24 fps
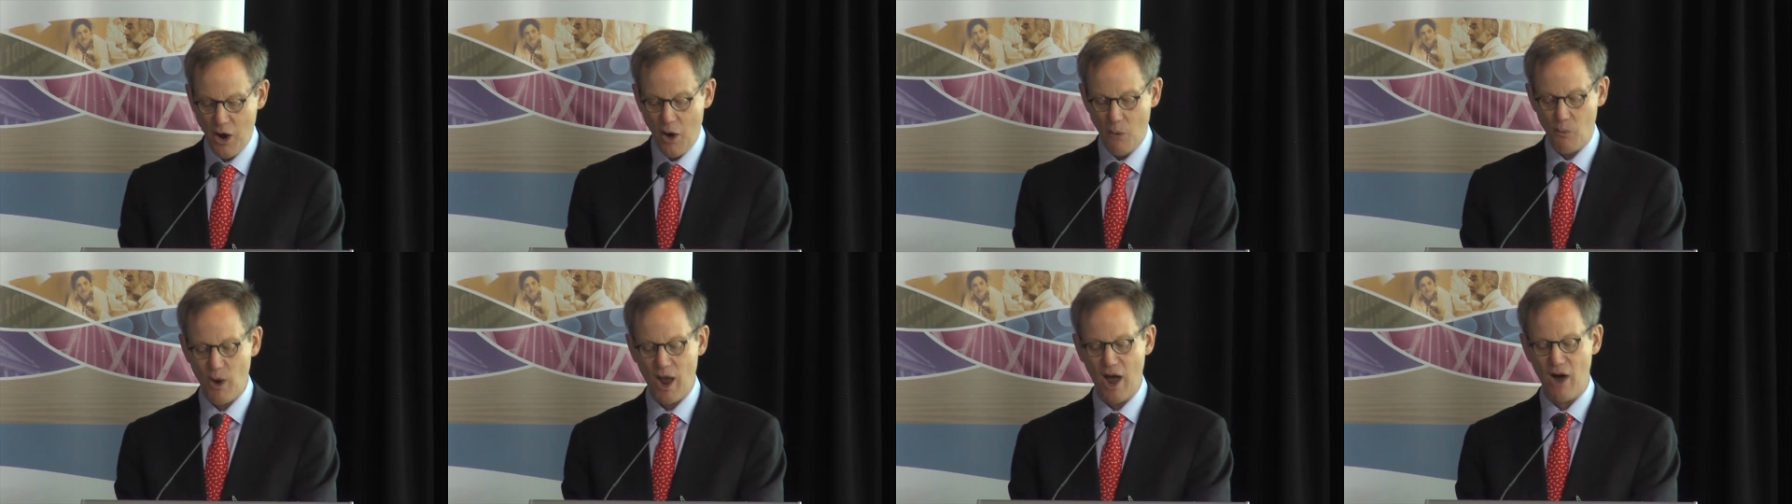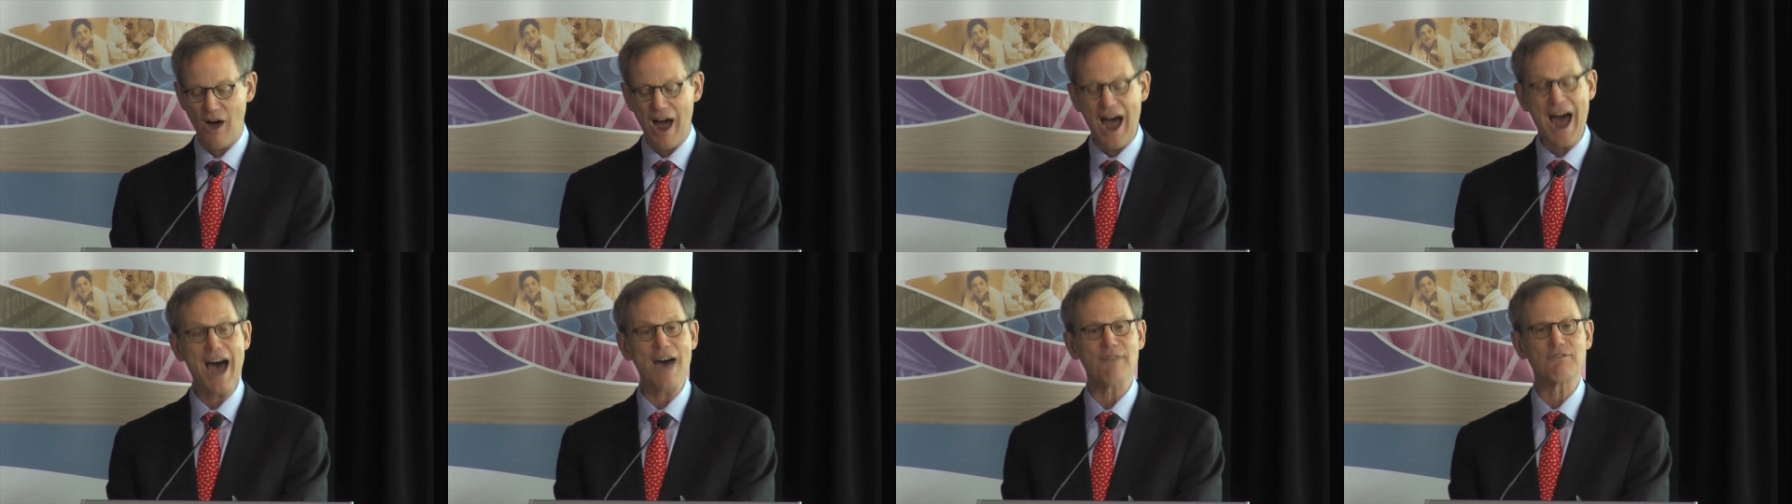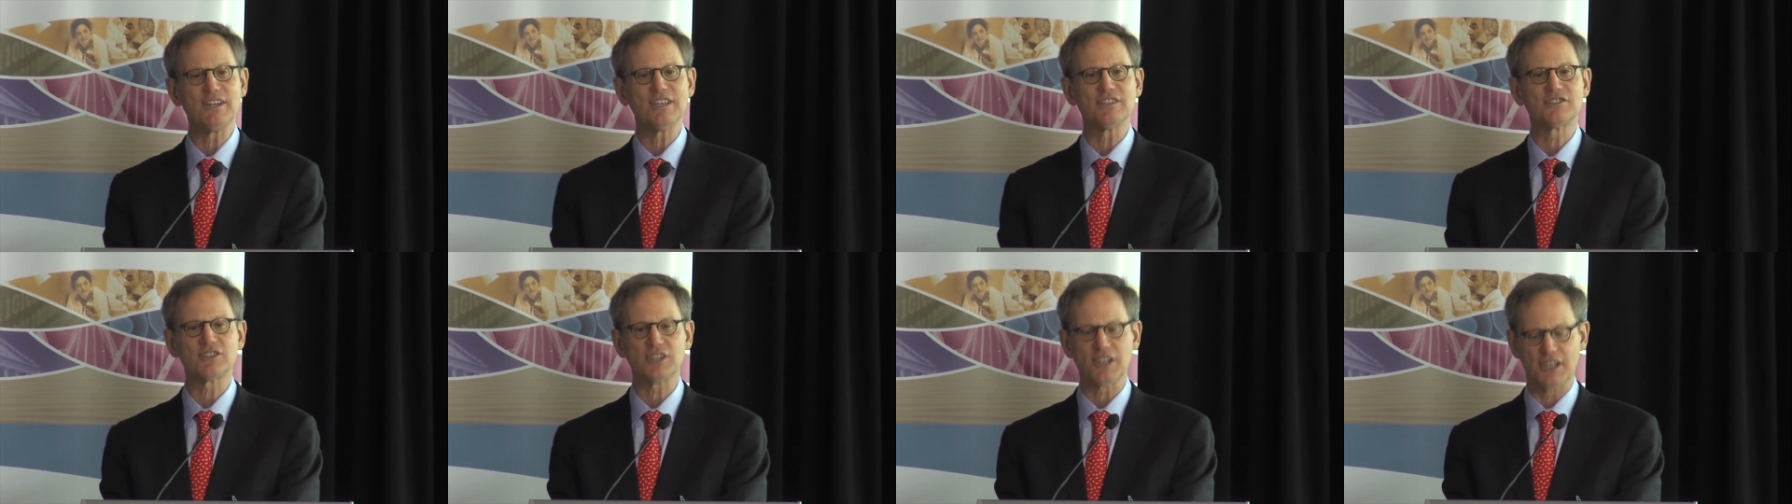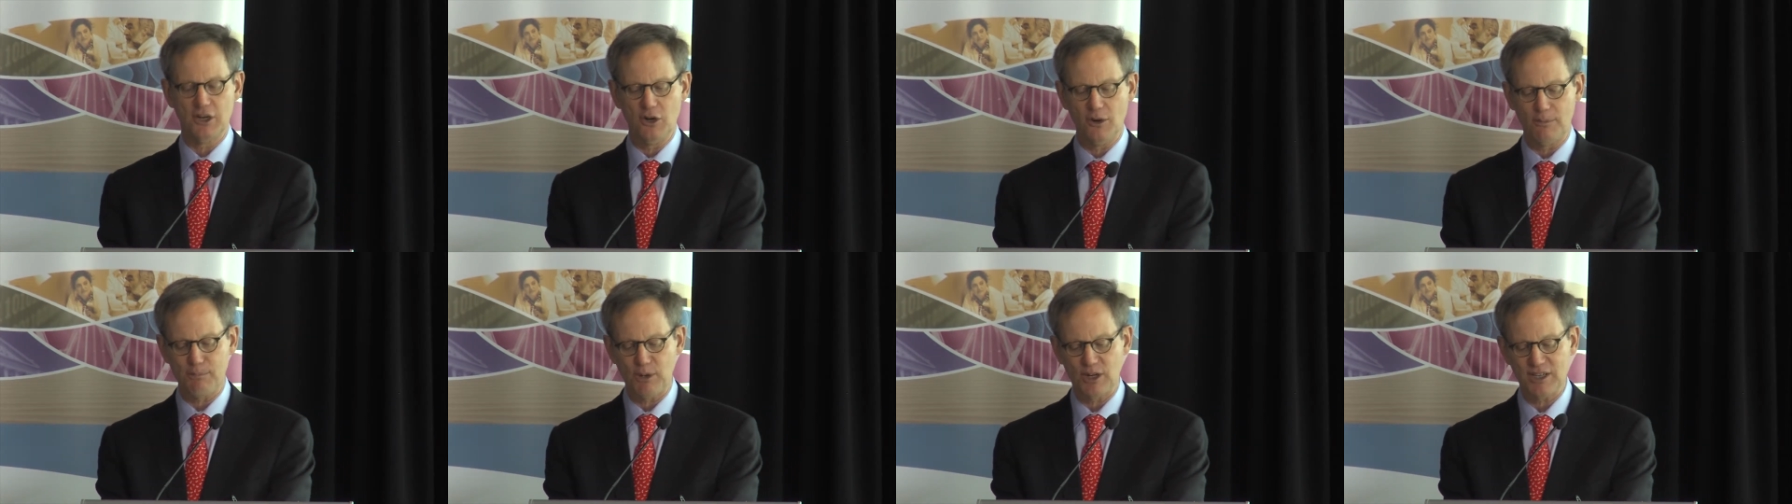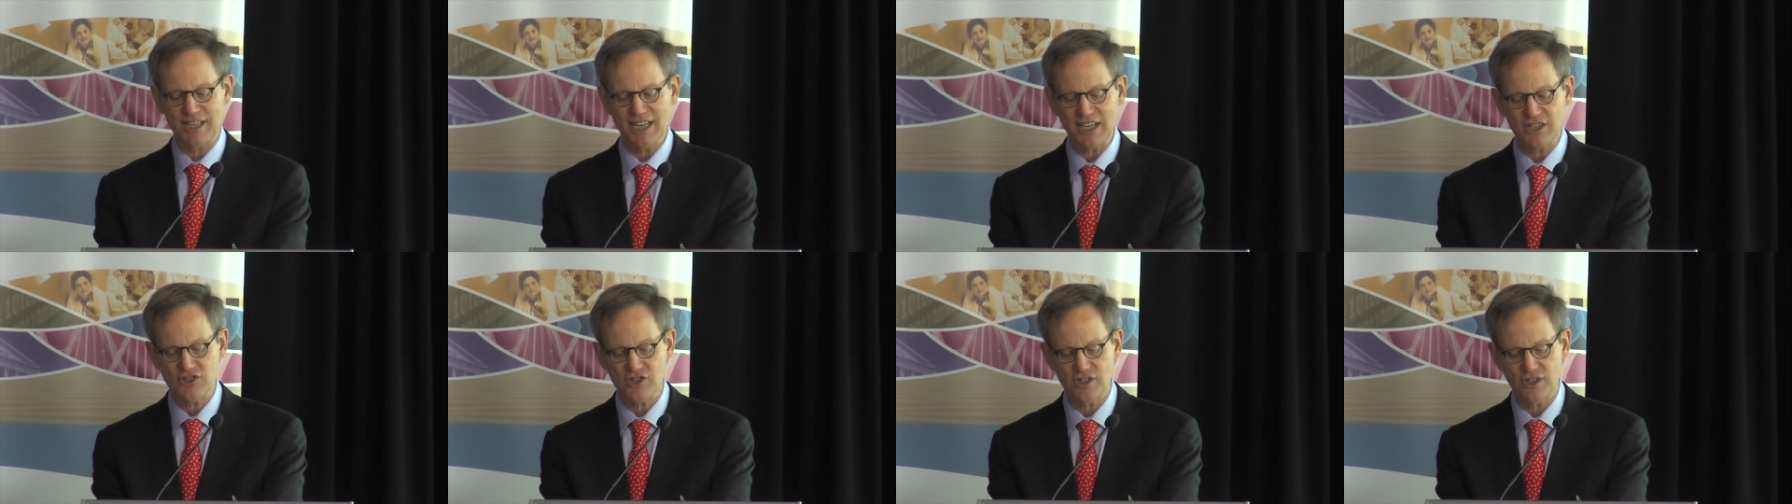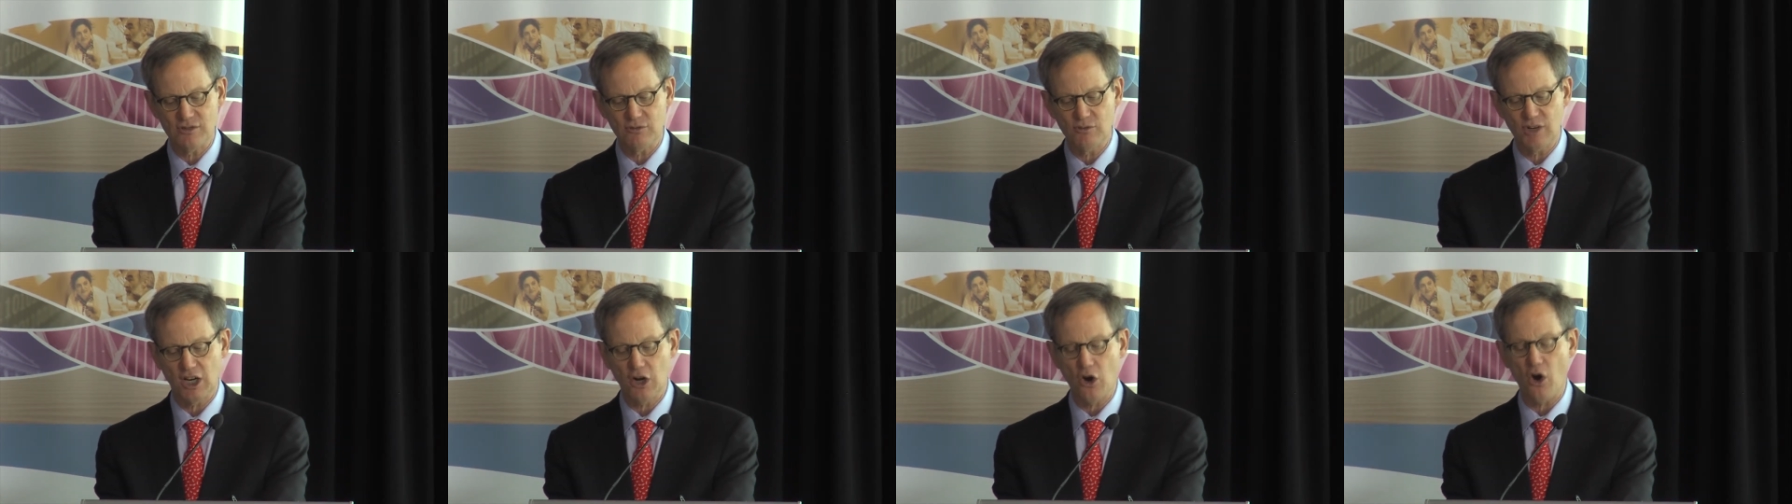Well, obviously her
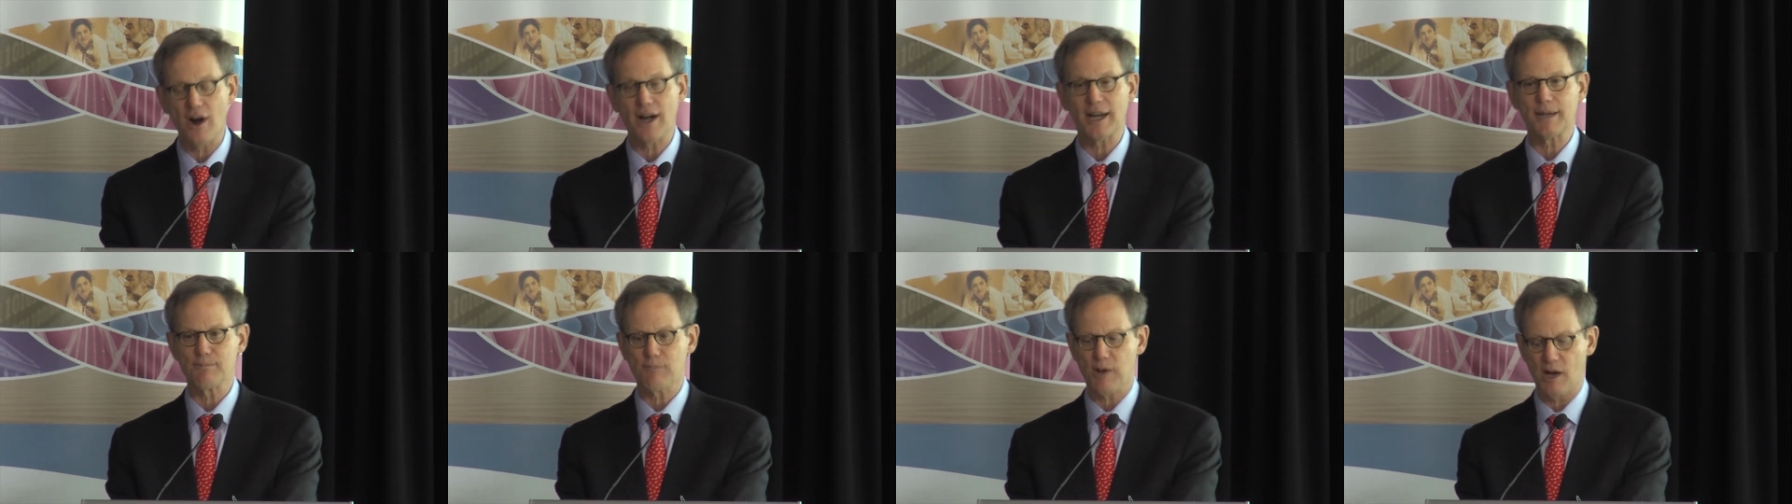prediction regarding